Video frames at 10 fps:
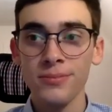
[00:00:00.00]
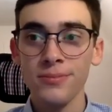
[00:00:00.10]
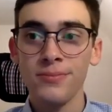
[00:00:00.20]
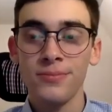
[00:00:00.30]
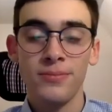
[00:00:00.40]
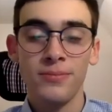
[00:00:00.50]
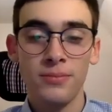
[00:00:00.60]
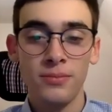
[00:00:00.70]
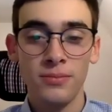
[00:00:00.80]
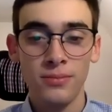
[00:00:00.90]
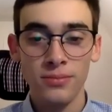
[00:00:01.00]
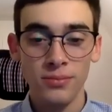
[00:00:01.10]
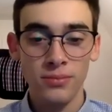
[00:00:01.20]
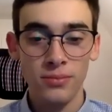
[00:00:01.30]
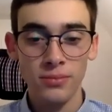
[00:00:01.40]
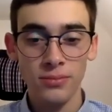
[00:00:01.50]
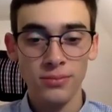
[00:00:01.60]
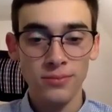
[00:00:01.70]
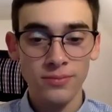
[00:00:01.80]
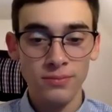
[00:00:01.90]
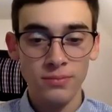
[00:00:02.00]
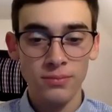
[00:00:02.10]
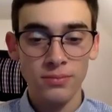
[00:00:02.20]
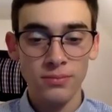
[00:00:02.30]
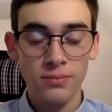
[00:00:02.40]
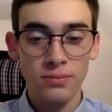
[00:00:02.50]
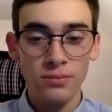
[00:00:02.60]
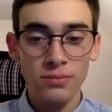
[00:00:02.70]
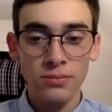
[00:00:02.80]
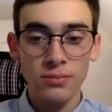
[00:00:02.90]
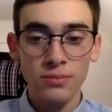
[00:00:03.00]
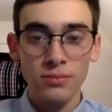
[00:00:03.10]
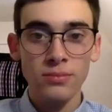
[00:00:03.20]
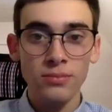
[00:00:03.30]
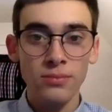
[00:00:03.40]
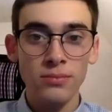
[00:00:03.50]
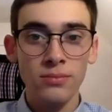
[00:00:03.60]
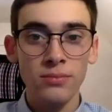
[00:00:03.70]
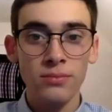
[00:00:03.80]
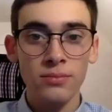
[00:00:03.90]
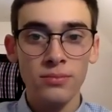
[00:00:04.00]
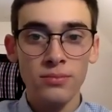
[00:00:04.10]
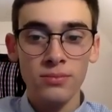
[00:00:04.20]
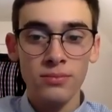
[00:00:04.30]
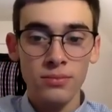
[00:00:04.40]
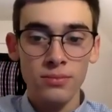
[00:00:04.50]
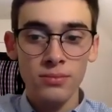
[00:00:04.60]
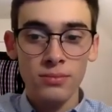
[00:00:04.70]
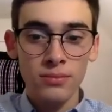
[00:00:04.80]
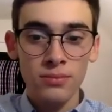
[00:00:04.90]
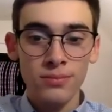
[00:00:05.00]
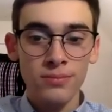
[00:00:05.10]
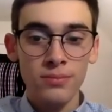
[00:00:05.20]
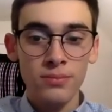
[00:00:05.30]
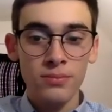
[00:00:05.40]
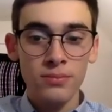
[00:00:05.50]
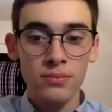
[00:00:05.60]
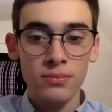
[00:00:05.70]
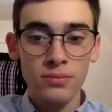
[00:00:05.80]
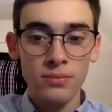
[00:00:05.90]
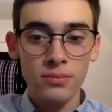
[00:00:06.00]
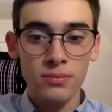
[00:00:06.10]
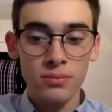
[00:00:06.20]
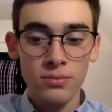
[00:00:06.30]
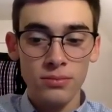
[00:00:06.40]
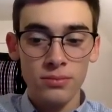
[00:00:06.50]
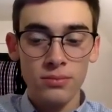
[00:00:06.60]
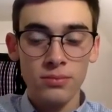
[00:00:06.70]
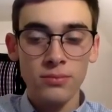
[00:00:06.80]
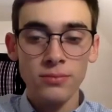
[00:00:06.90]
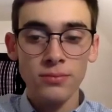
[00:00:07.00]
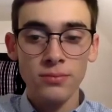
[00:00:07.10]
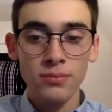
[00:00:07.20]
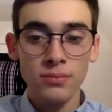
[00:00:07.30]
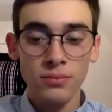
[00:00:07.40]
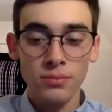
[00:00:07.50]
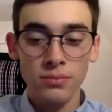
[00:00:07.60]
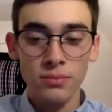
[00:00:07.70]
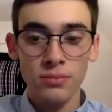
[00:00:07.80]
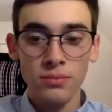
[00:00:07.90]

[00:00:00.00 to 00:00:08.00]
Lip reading: No words are spoken by the person on screen.